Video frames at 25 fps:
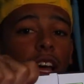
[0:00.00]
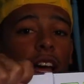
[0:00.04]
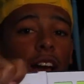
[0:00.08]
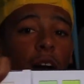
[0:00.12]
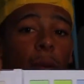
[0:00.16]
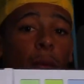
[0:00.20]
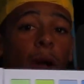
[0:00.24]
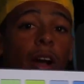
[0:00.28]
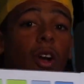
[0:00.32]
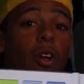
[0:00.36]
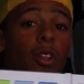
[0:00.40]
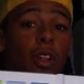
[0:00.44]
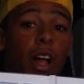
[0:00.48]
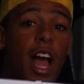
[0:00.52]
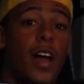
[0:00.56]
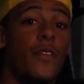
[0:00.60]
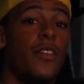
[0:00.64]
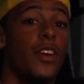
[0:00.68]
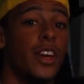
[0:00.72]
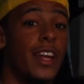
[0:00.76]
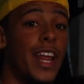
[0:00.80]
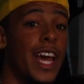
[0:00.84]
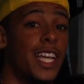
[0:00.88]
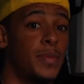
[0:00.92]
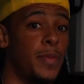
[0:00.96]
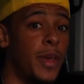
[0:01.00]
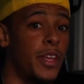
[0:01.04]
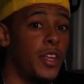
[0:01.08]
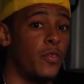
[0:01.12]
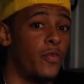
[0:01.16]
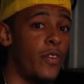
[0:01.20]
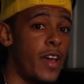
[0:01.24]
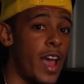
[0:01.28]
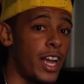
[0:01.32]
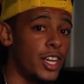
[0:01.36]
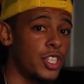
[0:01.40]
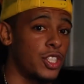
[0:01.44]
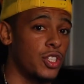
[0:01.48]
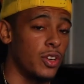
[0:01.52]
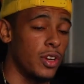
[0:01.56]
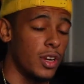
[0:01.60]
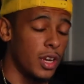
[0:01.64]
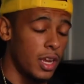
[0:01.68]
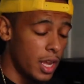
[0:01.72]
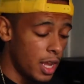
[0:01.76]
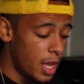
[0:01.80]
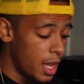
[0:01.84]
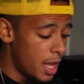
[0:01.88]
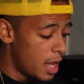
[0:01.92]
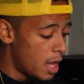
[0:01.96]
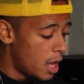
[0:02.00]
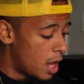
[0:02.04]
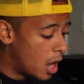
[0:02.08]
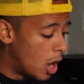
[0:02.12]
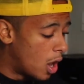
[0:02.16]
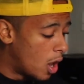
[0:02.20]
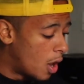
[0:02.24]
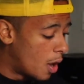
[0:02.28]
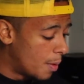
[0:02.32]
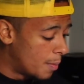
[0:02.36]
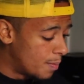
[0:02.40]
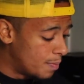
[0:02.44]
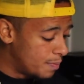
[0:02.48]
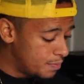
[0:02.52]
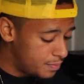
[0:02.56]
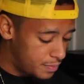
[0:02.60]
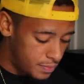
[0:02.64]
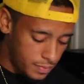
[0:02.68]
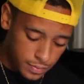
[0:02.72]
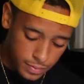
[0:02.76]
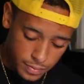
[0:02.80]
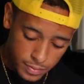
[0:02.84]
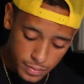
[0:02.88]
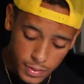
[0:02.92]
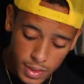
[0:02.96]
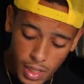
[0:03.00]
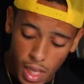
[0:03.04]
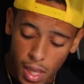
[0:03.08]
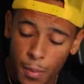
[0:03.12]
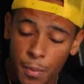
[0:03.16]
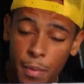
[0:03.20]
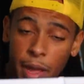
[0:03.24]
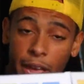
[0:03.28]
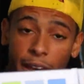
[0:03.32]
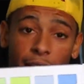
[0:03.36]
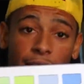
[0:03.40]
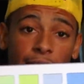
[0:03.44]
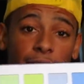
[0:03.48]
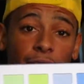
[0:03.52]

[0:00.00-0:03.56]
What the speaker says: I'm not gonna lie, I have a good ass manufacturer. But yeah,